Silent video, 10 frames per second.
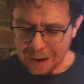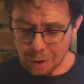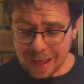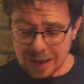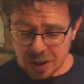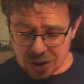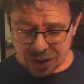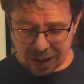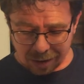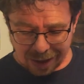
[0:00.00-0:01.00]
But that does
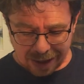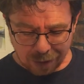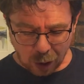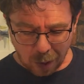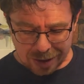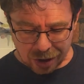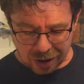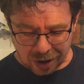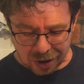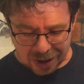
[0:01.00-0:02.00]
still leave the
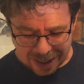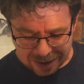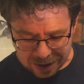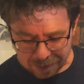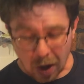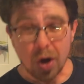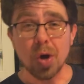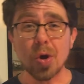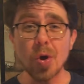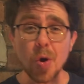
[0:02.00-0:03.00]
question, doesn't it?
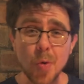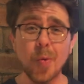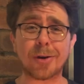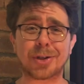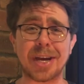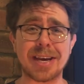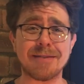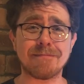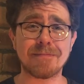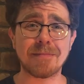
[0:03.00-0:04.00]
Who was he?
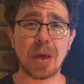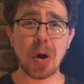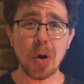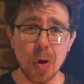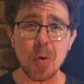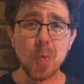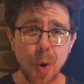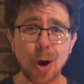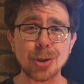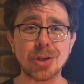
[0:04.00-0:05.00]
Who
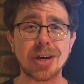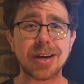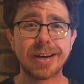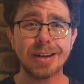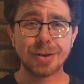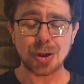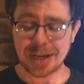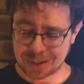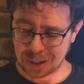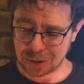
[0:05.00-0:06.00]
was
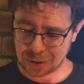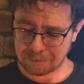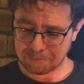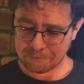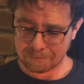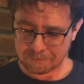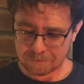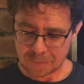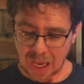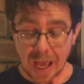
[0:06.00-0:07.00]
Jesus?
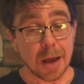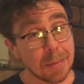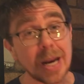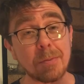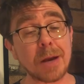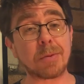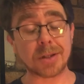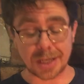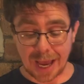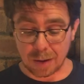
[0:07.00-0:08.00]
Many people
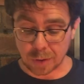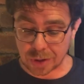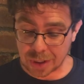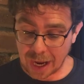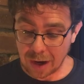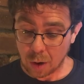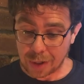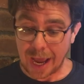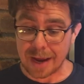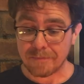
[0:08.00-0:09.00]
today would say,
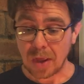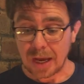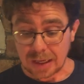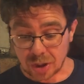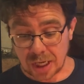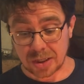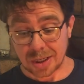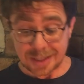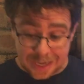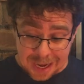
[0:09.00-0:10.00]
okay,
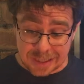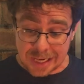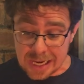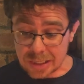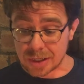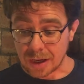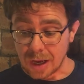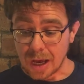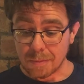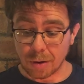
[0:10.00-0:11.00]
Jesus did exist,
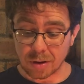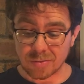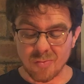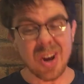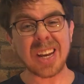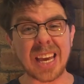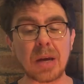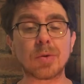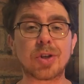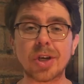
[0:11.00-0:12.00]
but really
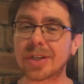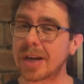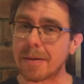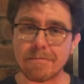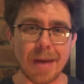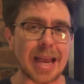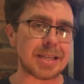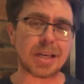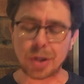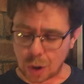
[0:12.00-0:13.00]
he was just an
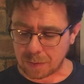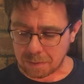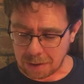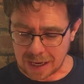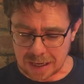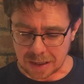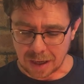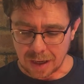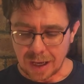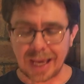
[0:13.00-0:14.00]
amazing human being.
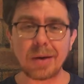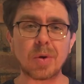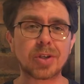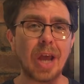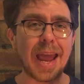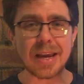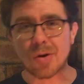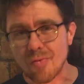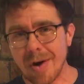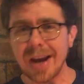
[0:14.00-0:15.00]
He was a
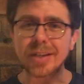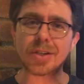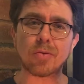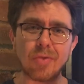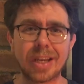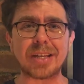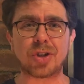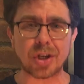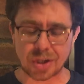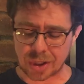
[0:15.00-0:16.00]
great
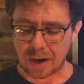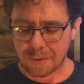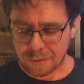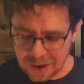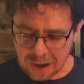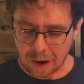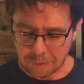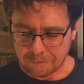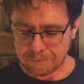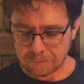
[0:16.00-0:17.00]
religious figure.
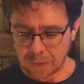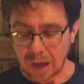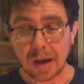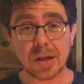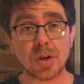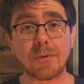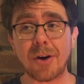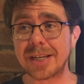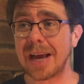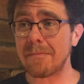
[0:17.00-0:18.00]
So, for
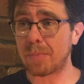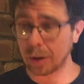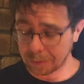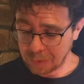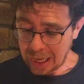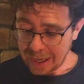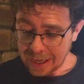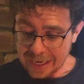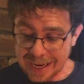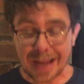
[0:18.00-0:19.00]
example,
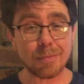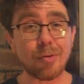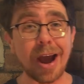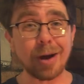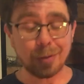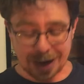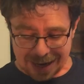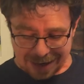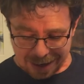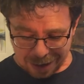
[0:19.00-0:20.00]
Dan Brown
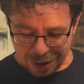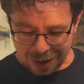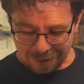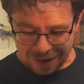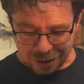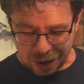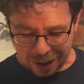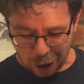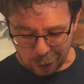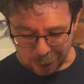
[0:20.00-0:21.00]
in the Da Vinci
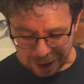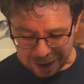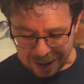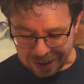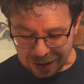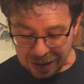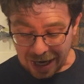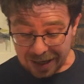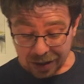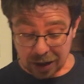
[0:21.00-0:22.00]
Code
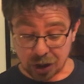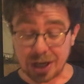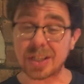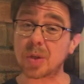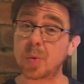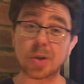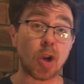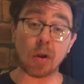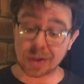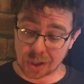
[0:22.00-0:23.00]
suggests that Jesus was
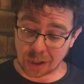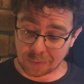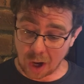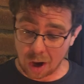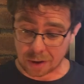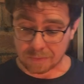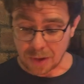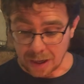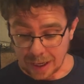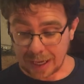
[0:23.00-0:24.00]
not the Son of God.
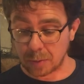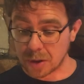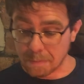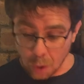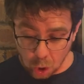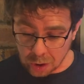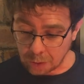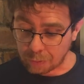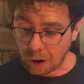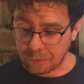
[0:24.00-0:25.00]
He was a mortal
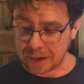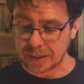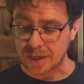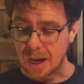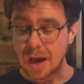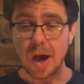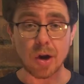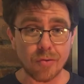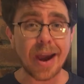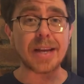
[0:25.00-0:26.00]
prophet, a
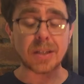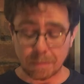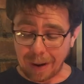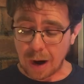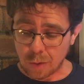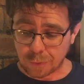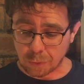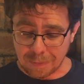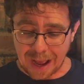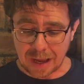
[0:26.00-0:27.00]
great and powerful
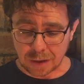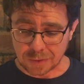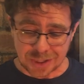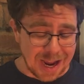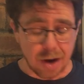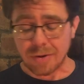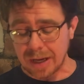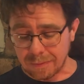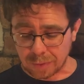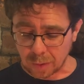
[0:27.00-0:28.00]
man of staggering
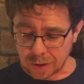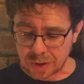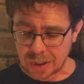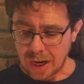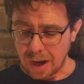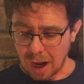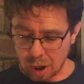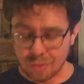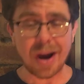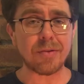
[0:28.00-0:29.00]
influence, a
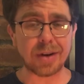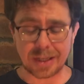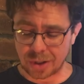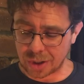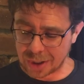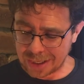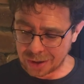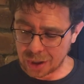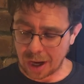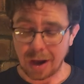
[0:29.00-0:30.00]
great religious
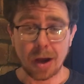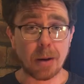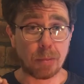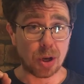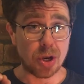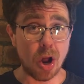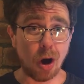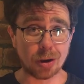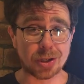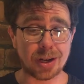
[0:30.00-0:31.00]
teacher, but
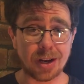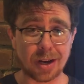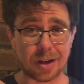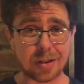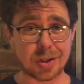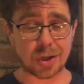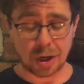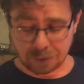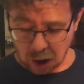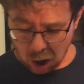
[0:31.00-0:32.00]
not the
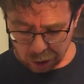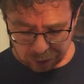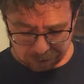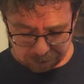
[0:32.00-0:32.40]
Son of God.